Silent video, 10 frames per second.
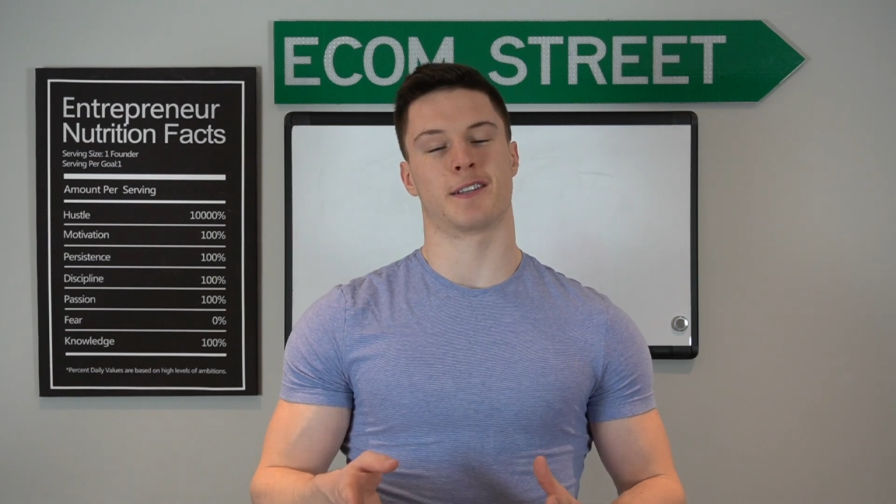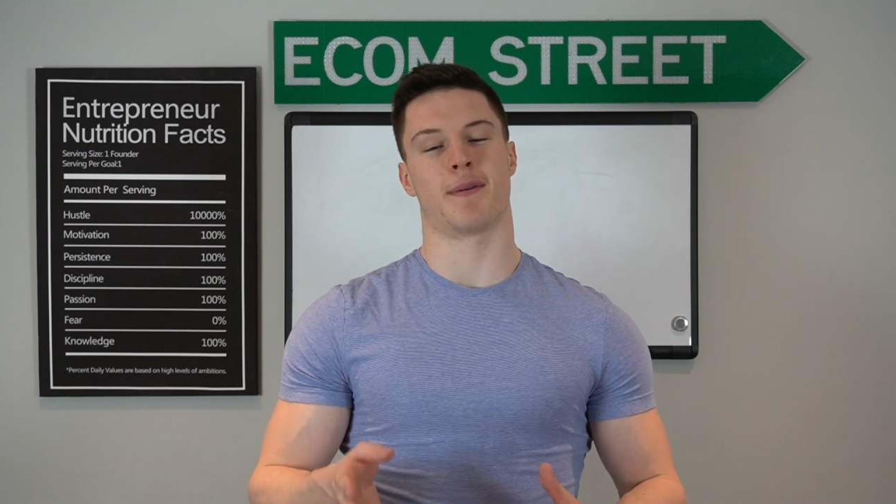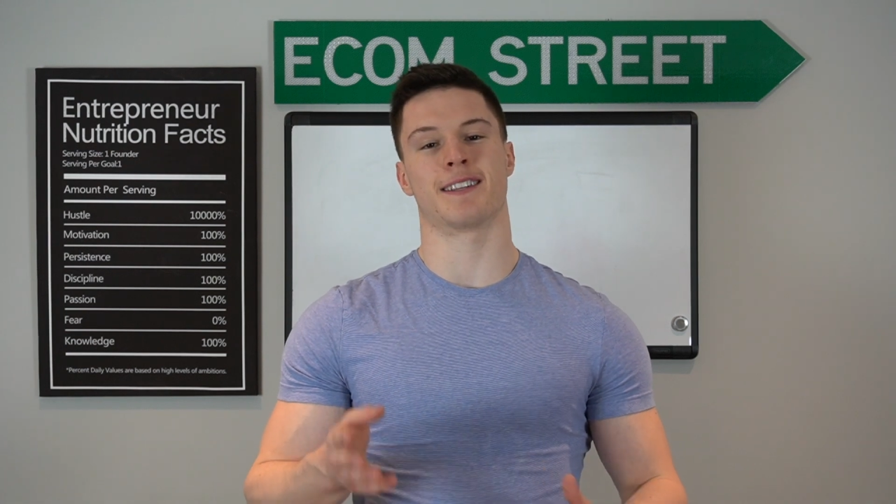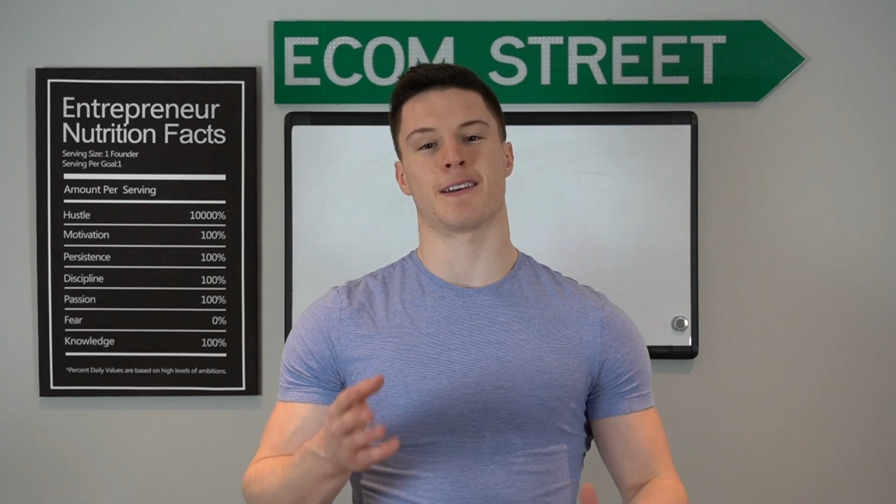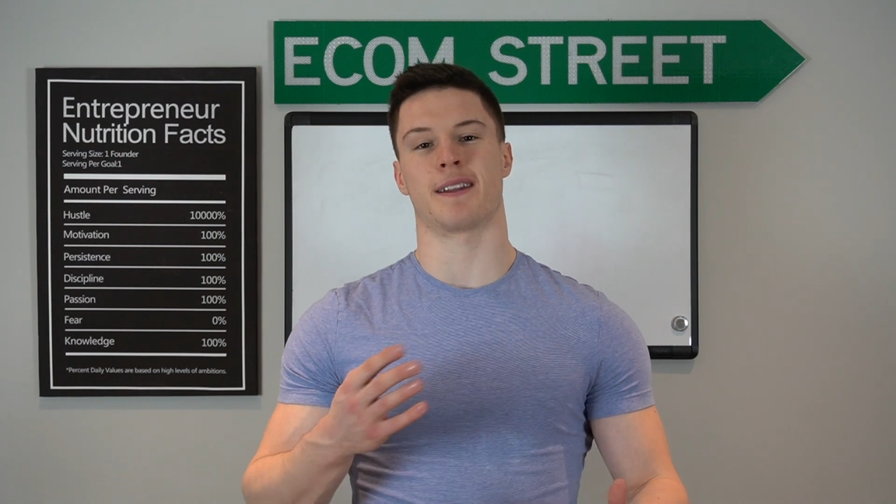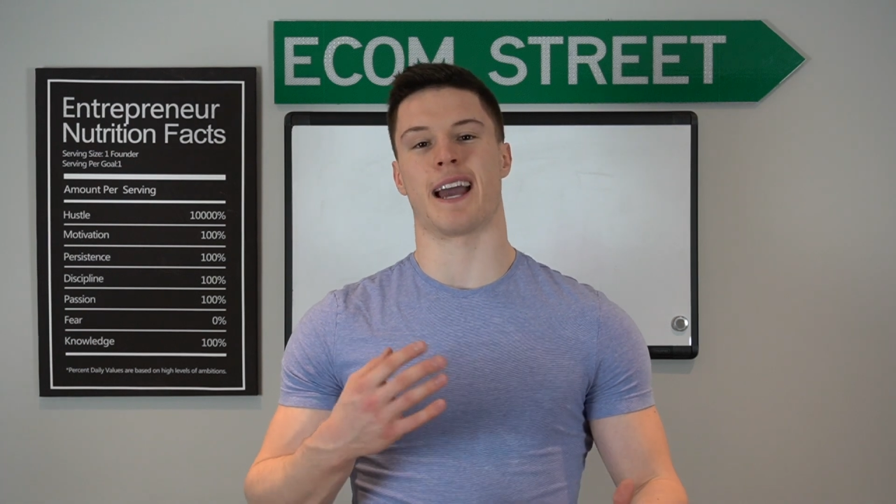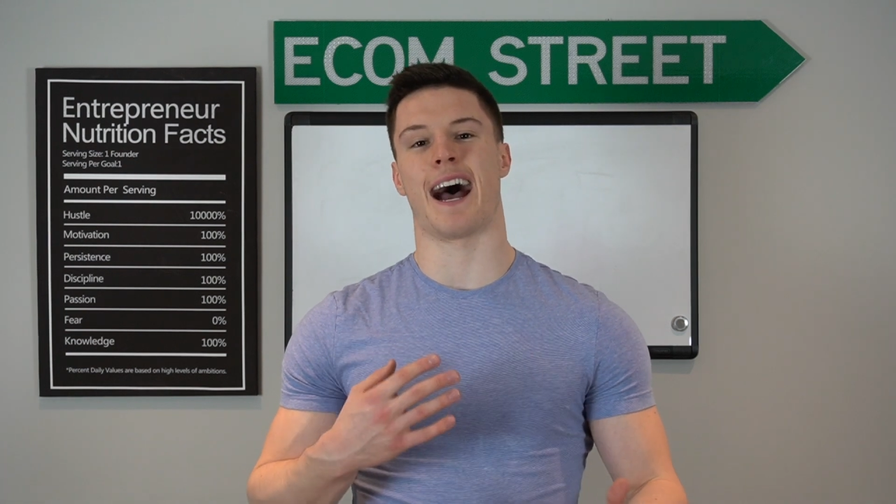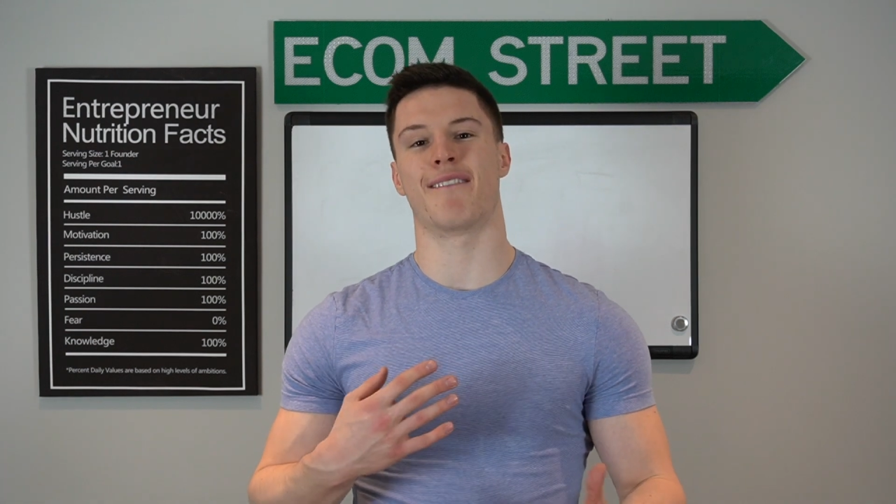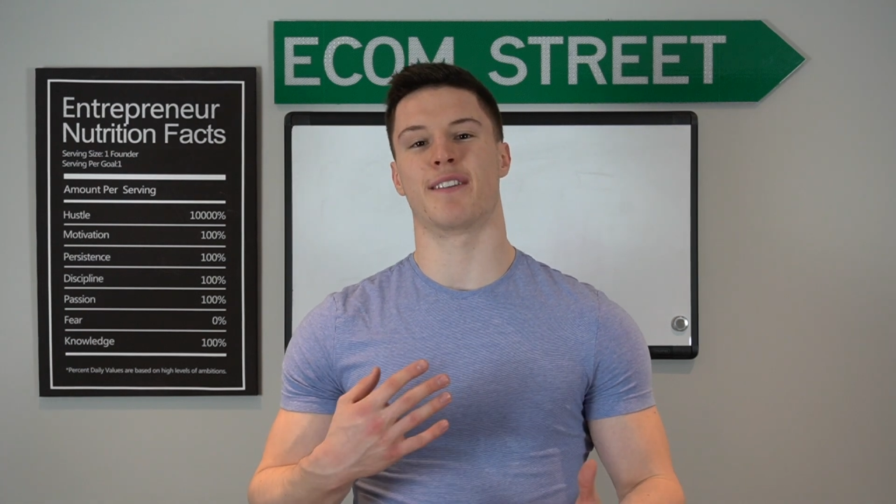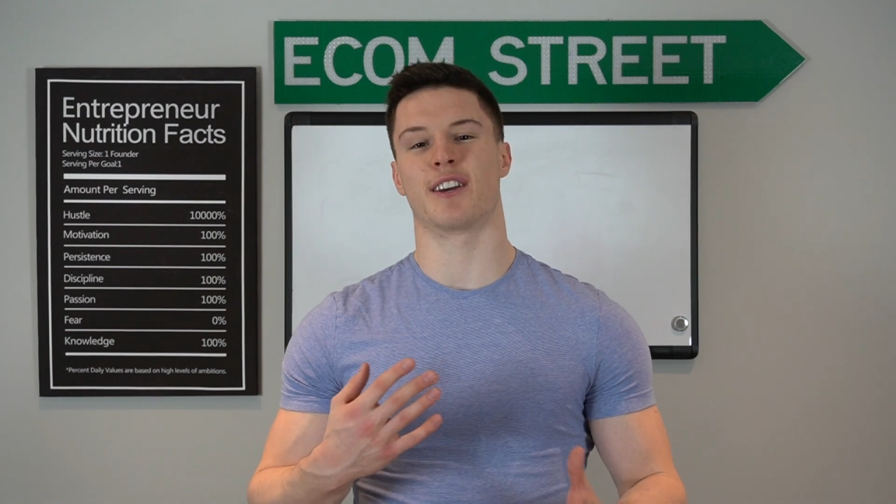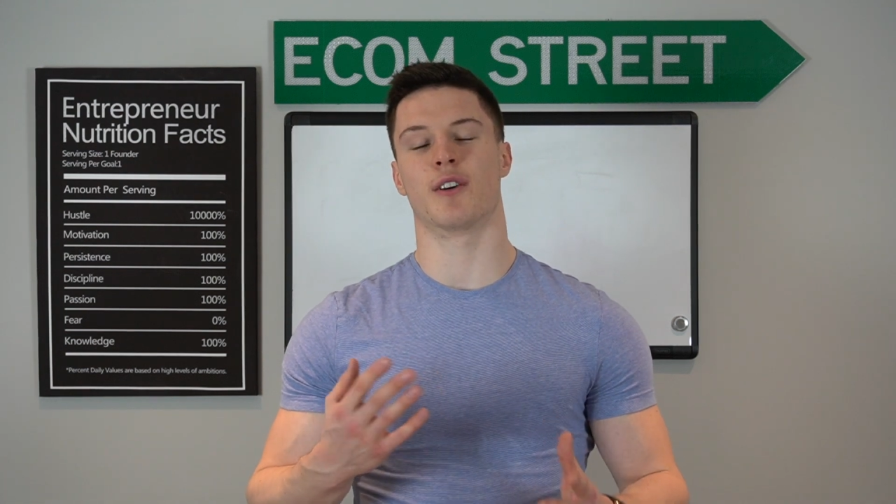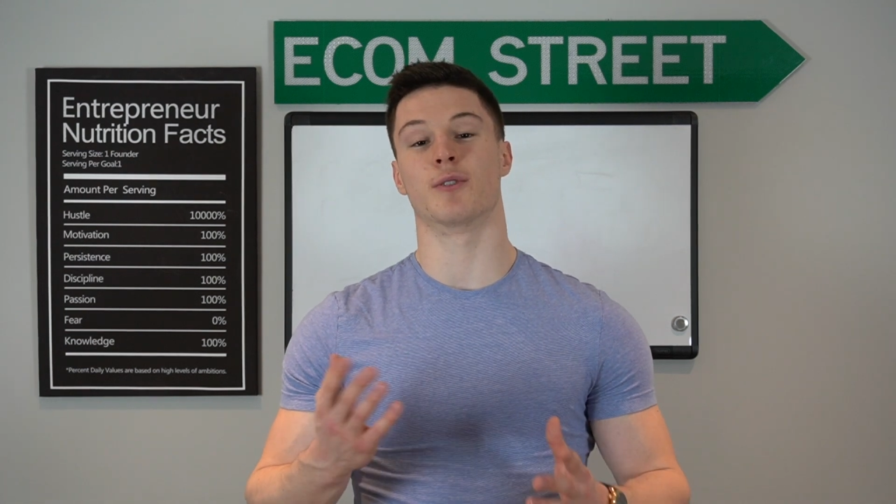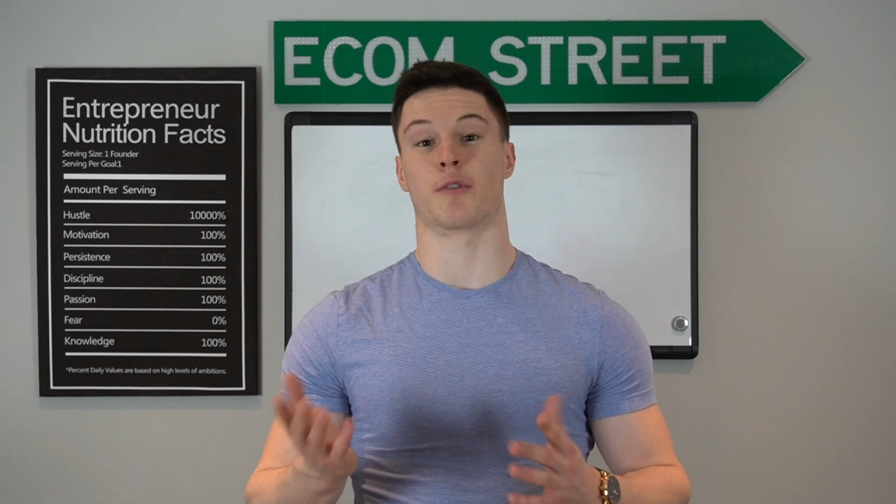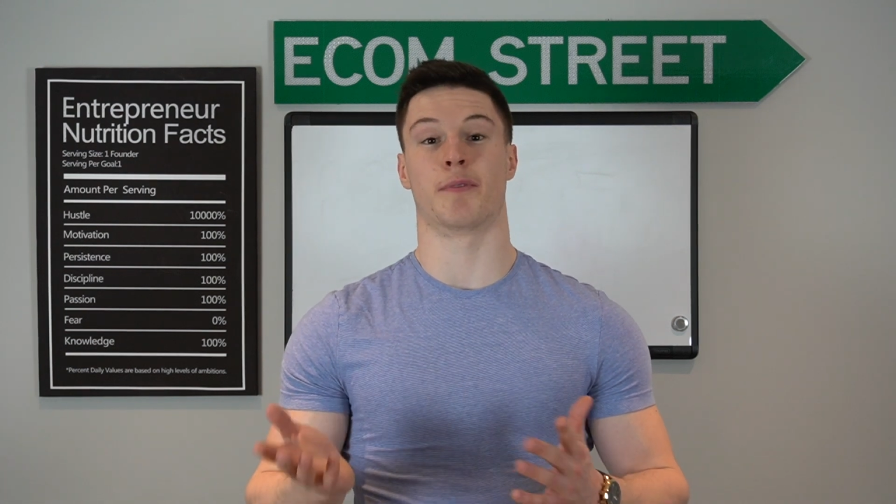It depends how many ad videos or